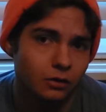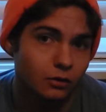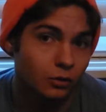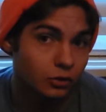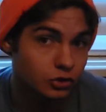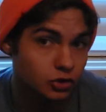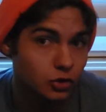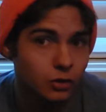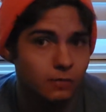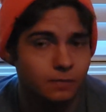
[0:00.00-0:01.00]
Or could you
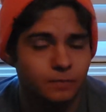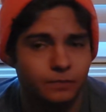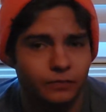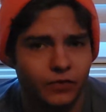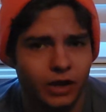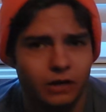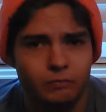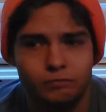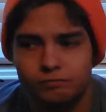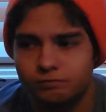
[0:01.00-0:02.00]
do it if I
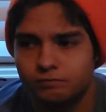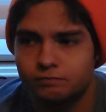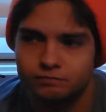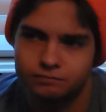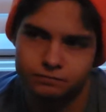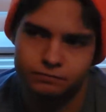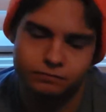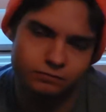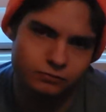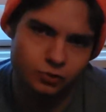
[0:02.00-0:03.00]

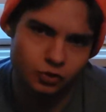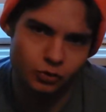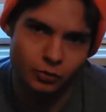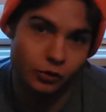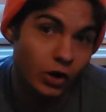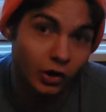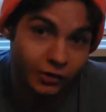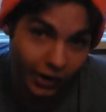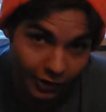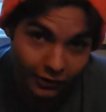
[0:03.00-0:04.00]
triple
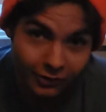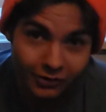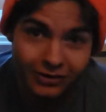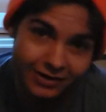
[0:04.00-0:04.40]
dog dare you?